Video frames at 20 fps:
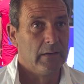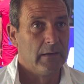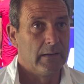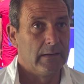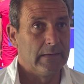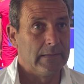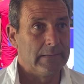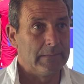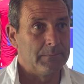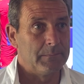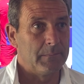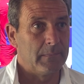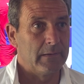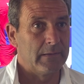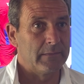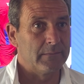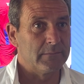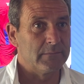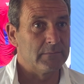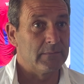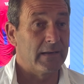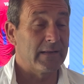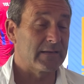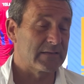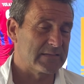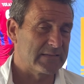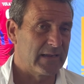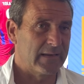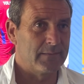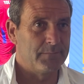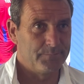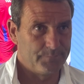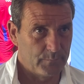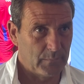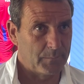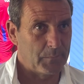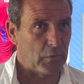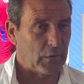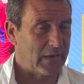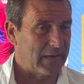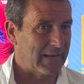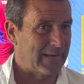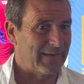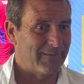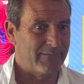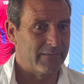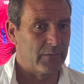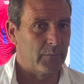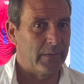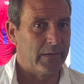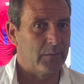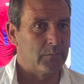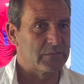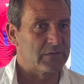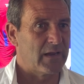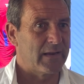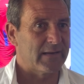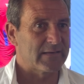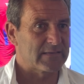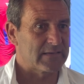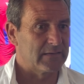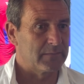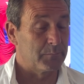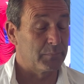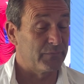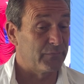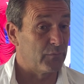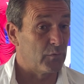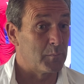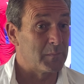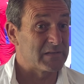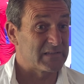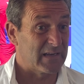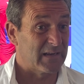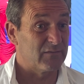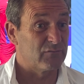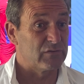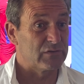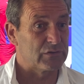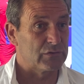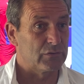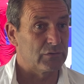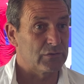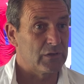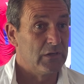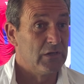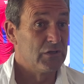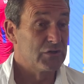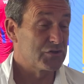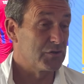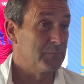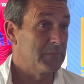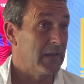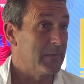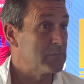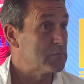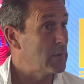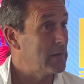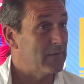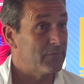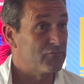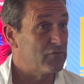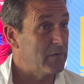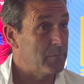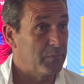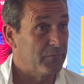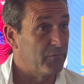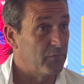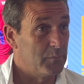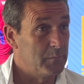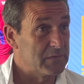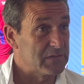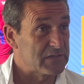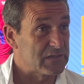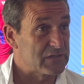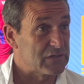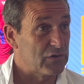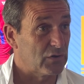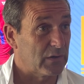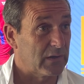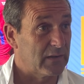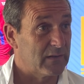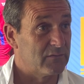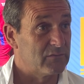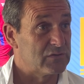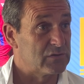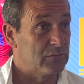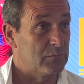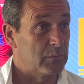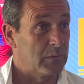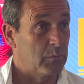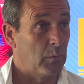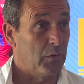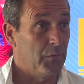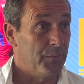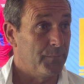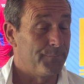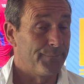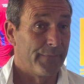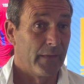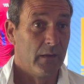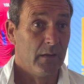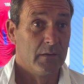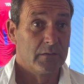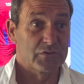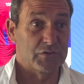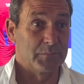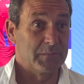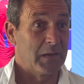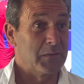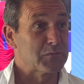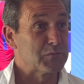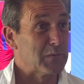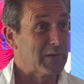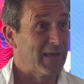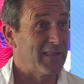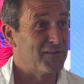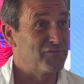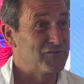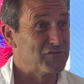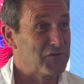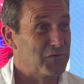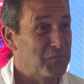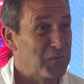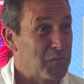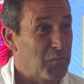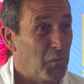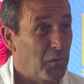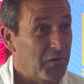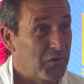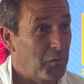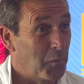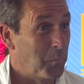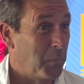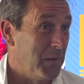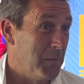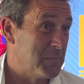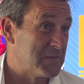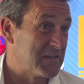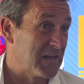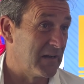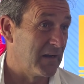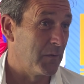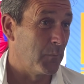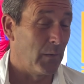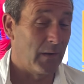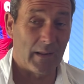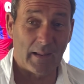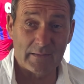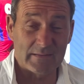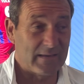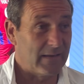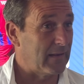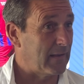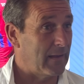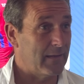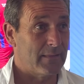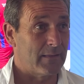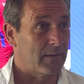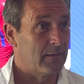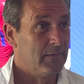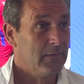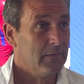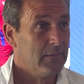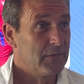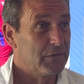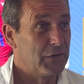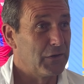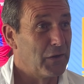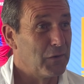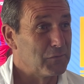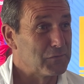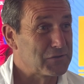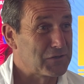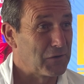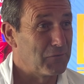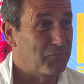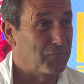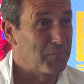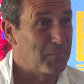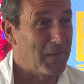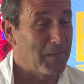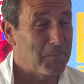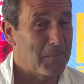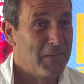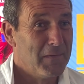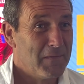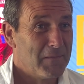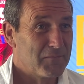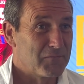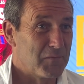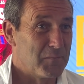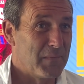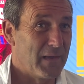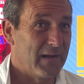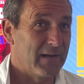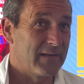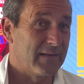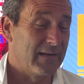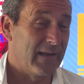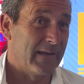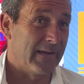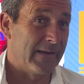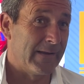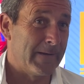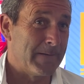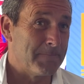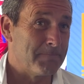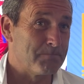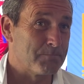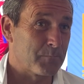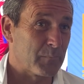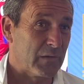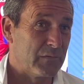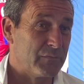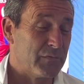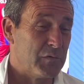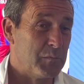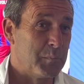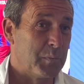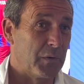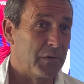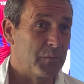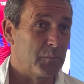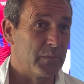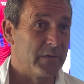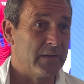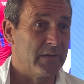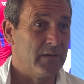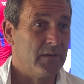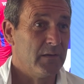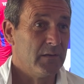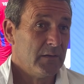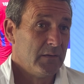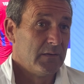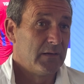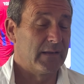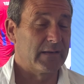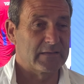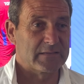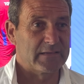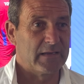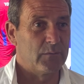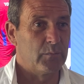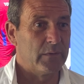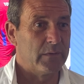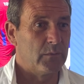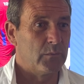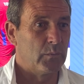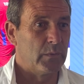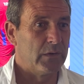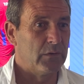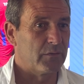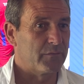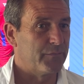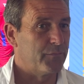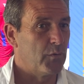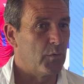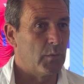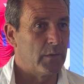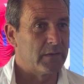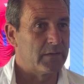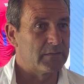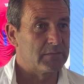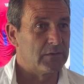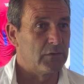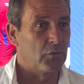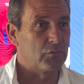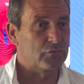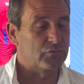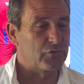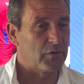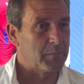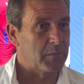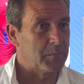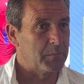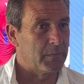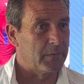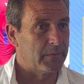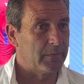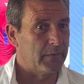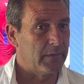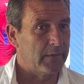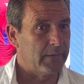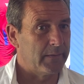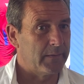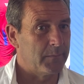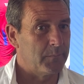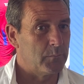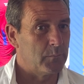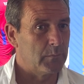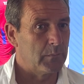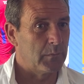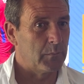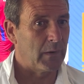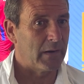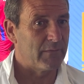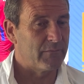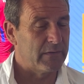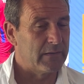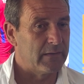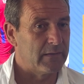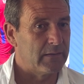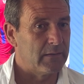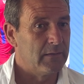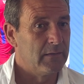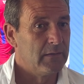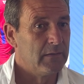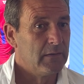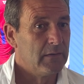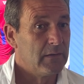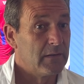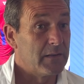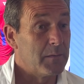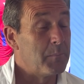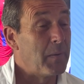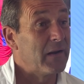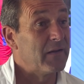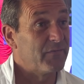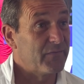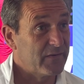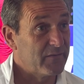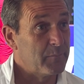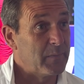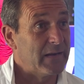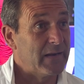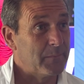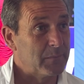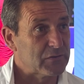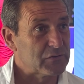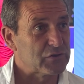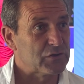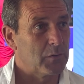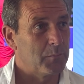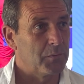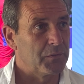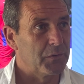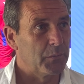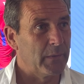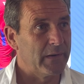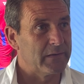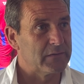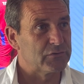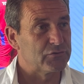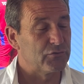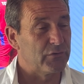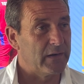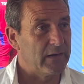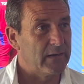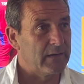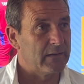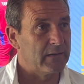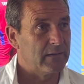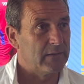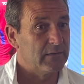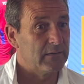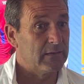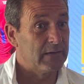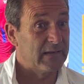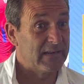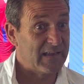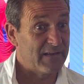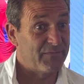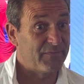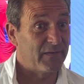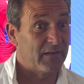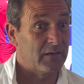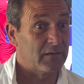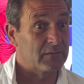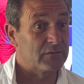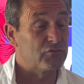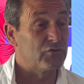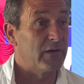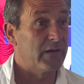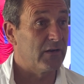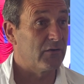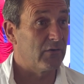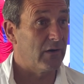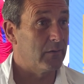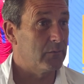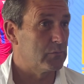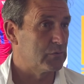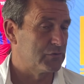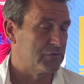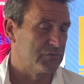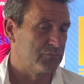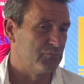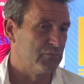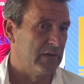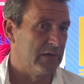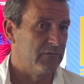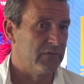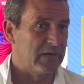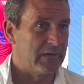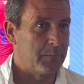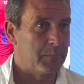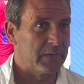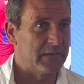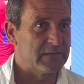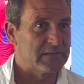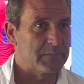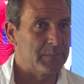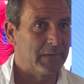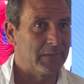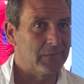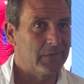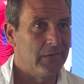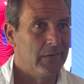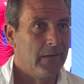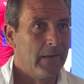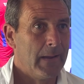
And like I said, I'm not getting carried away. It was excellent performance and result. Sometimes we'll have great performances and not get the result we want. Sometimes we'll get the result we want and not play particularly well. I'll take either, you know. So from that viewpoint, we look forward. Long trip up, and we're having the benefit of being able to stop on the way and train at an EFL training ground, which is really, really pleased about.